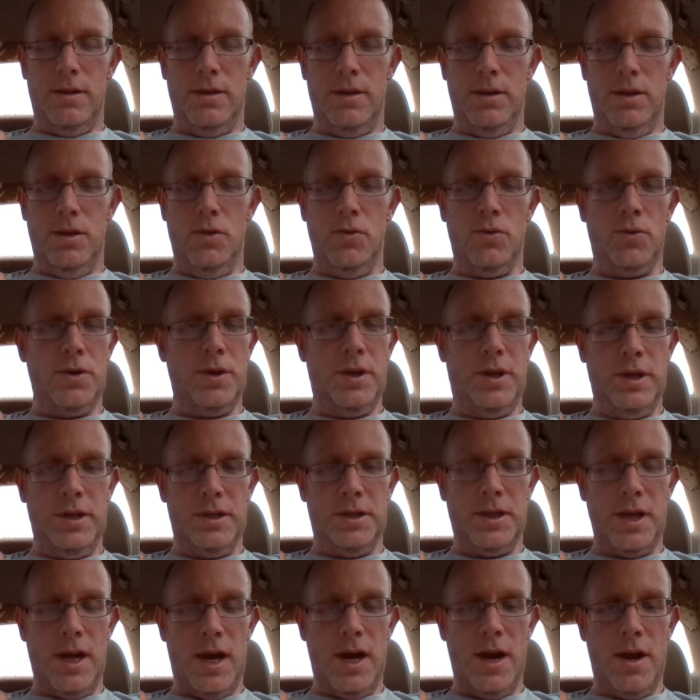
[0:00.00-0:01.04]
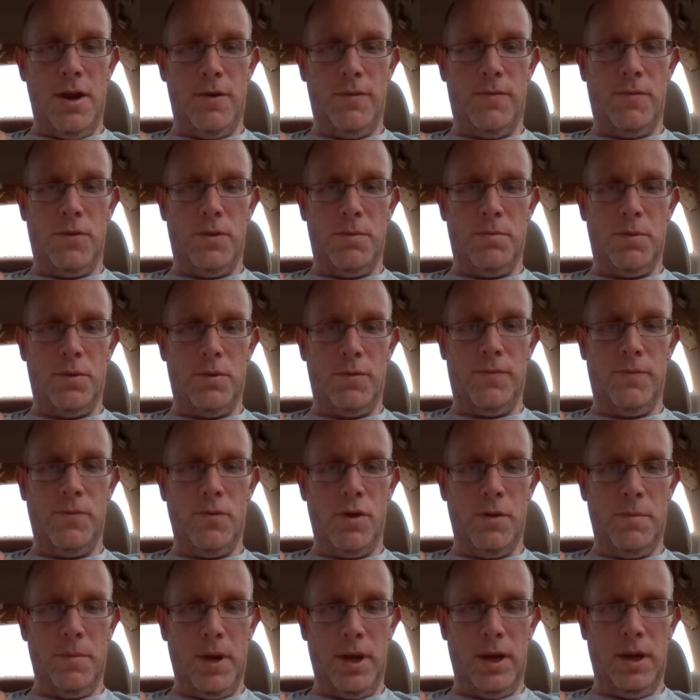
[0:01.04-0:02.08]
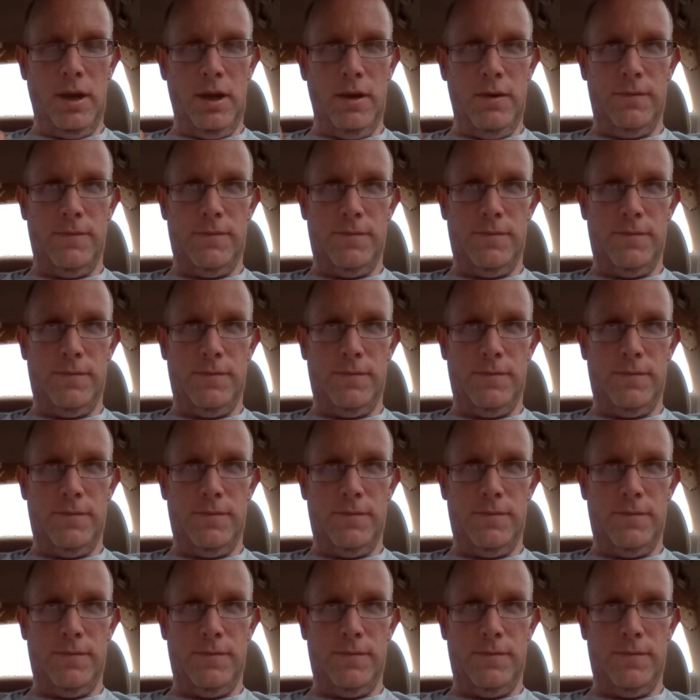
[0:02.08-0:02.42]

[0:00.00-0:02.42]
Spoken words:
your desire for performing